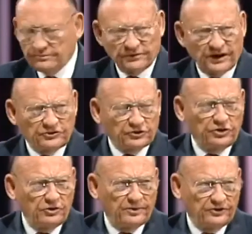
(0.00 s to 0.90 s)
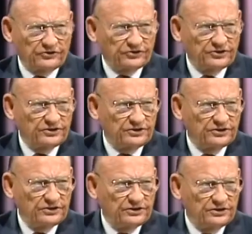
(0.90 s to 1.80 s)
They're just humans.
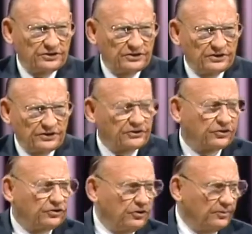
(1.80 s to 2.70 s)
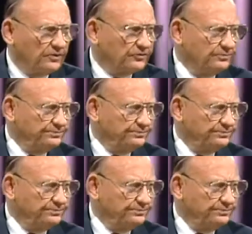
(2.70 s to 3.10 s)
They're just humans.